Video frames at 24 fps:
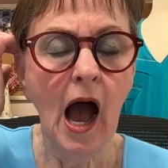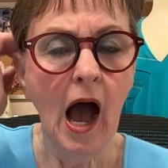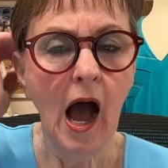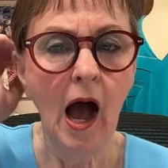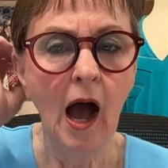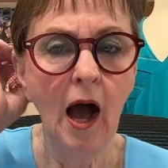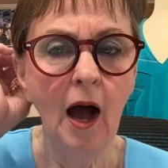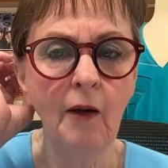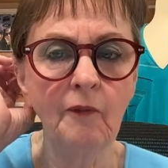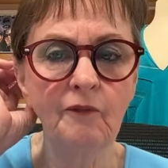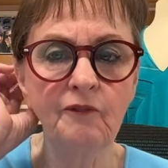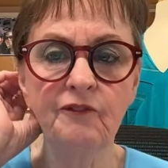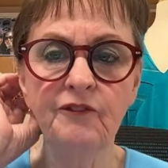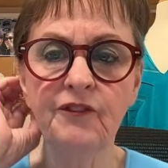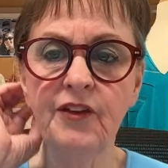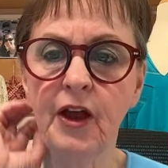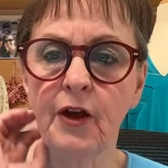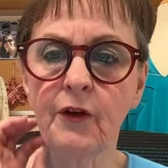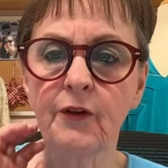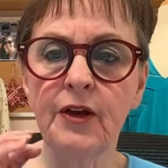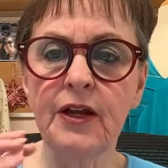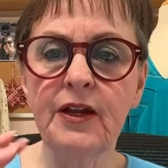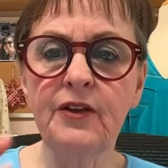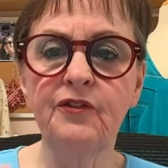
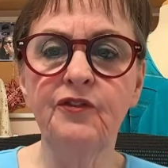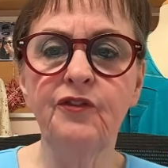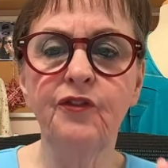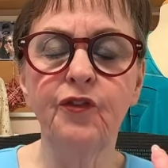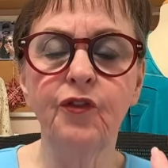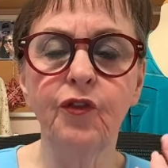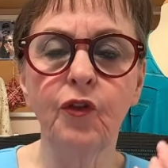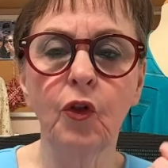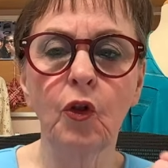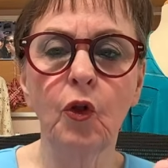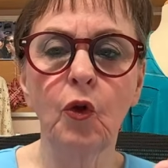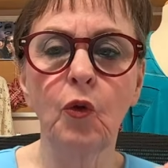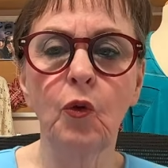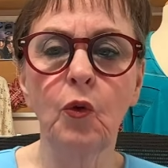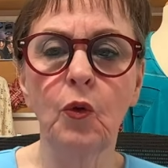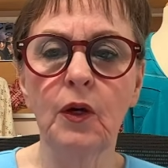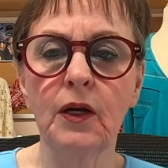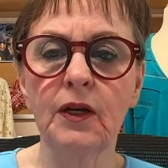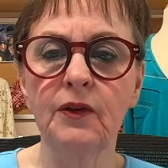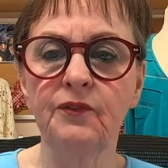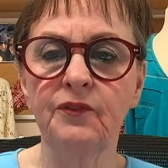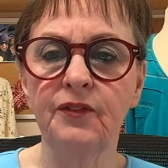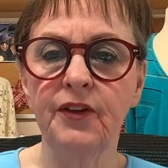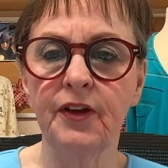Very
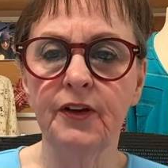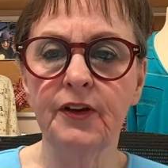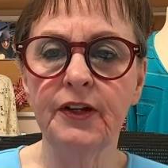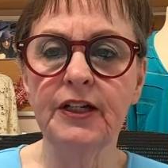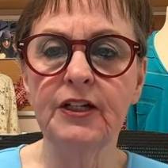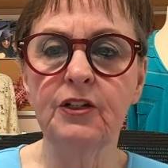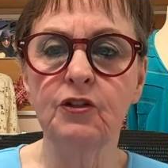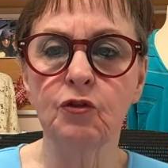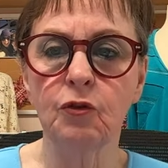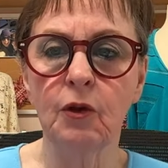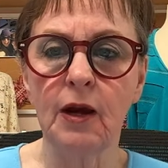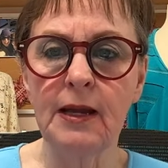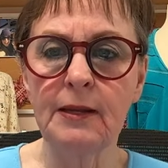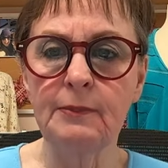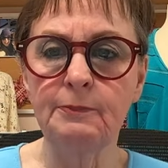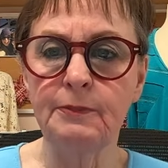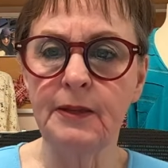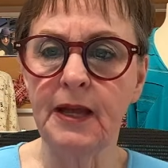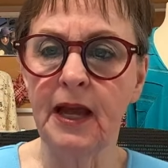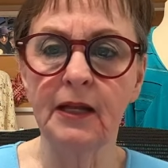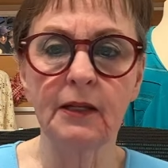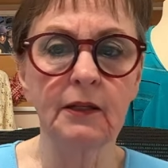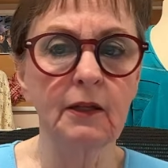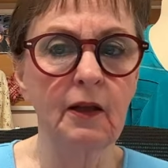fluid, very
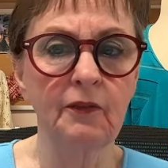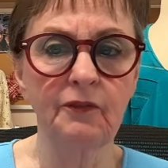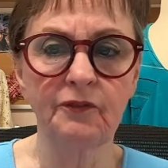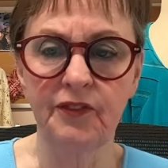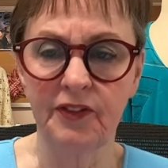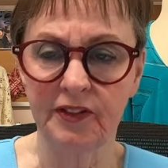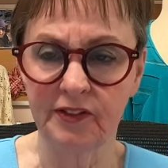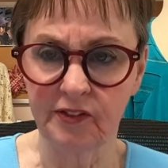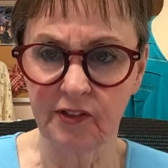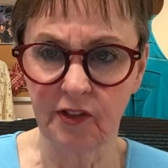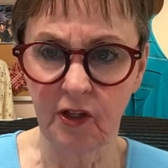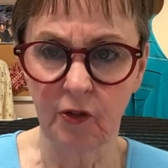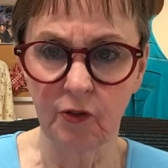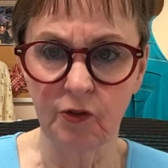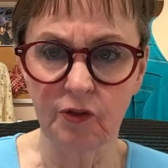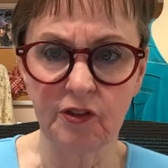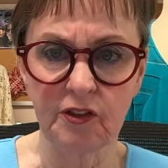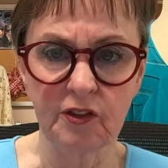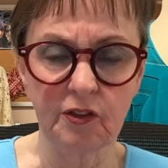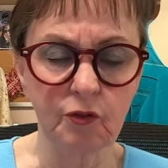drapey. I love viscose.